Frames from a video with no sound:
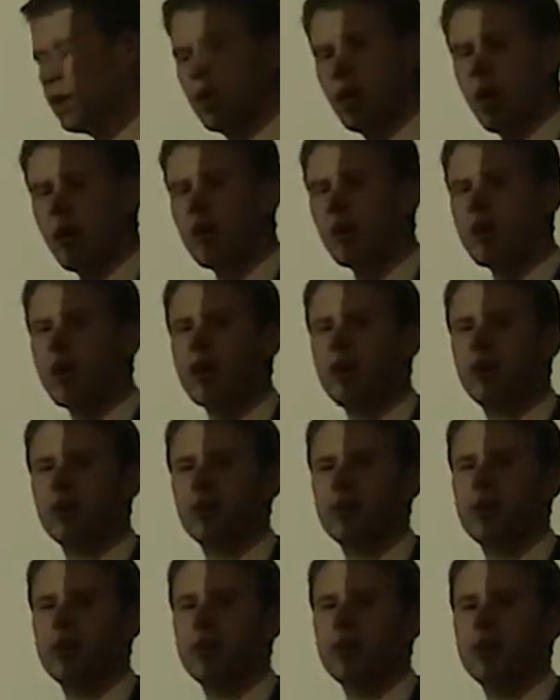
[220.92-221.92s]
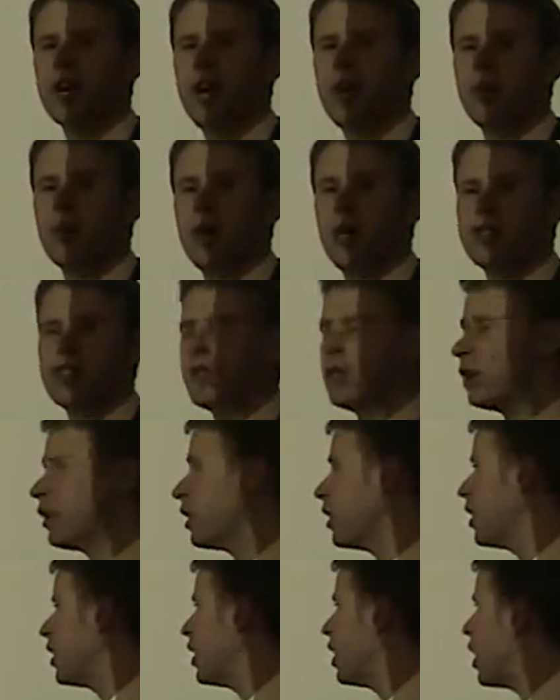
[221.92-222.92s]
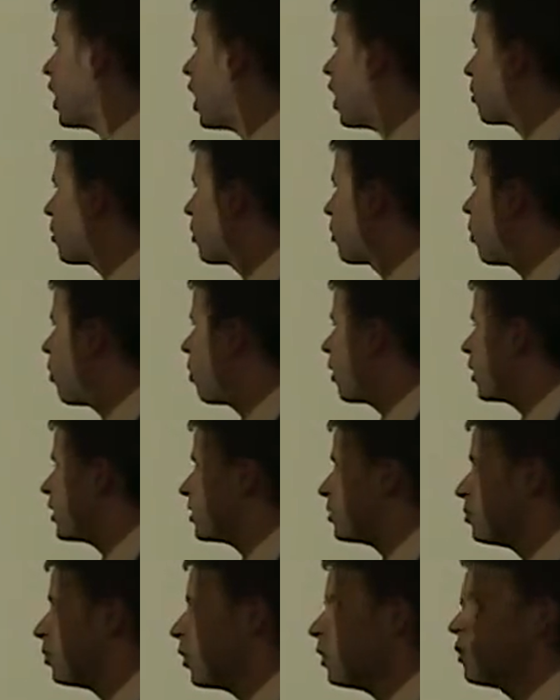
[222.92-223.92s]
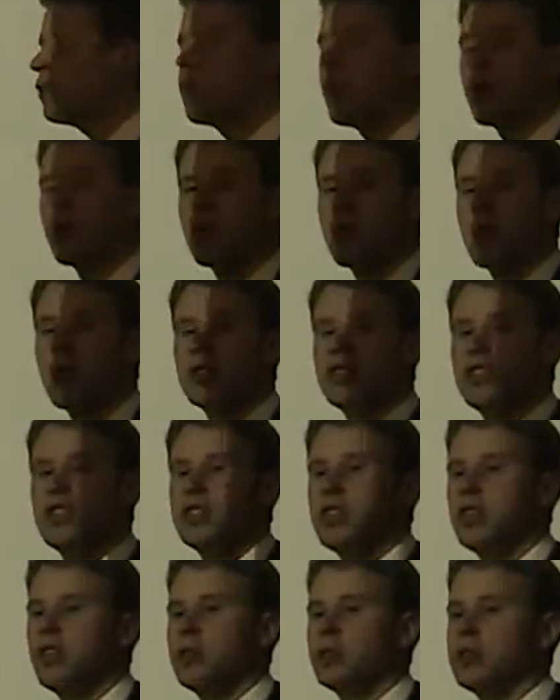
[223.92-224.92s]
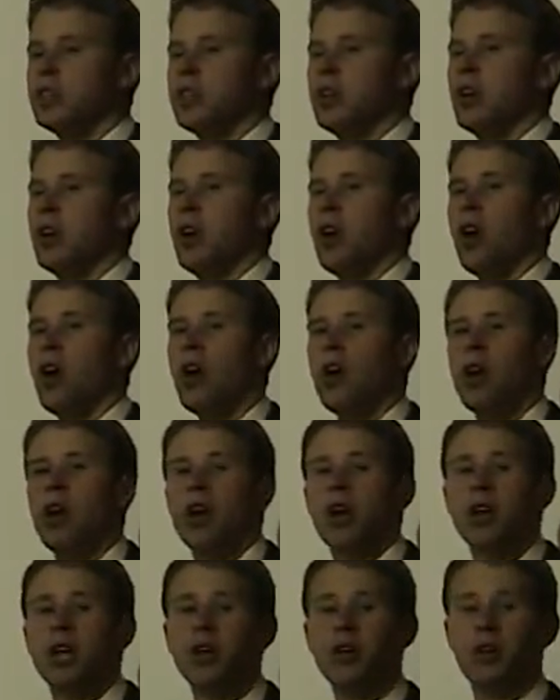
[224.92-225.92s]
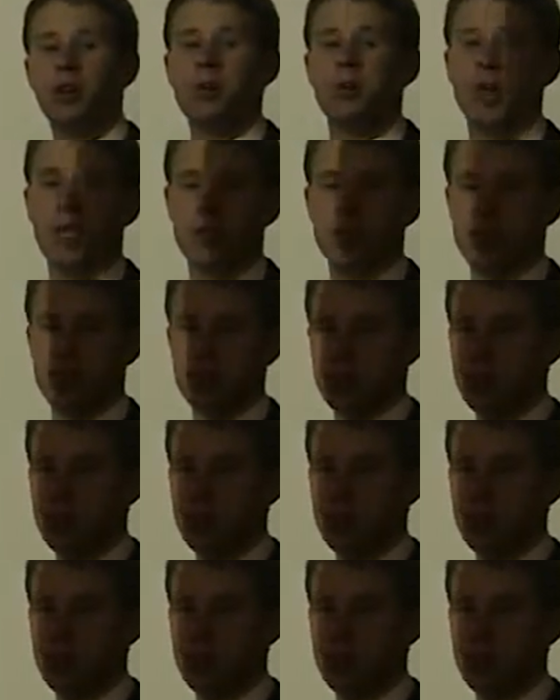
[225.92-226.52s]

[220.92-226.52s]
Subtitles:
I want to run you through 2 timelines here. Rewards. Both of our reward systems are on a yearly basis.